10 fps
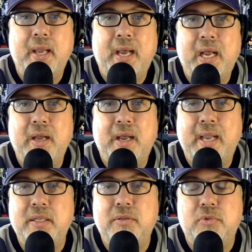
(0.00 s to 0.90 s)

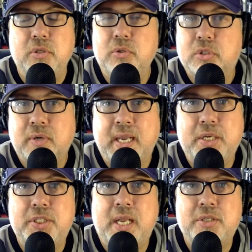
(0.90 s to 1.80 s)
I do try
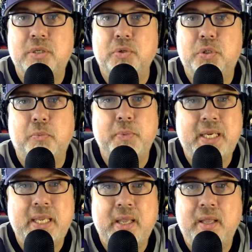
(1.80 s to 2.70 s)
and check social
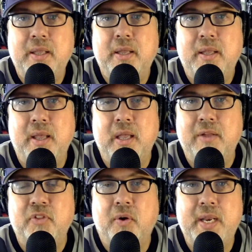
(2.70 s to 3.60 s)
media
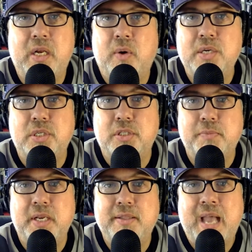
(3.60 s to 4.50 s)
if there are any questions
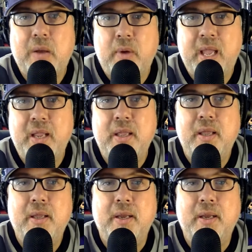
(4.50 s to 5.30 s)
submitted that way.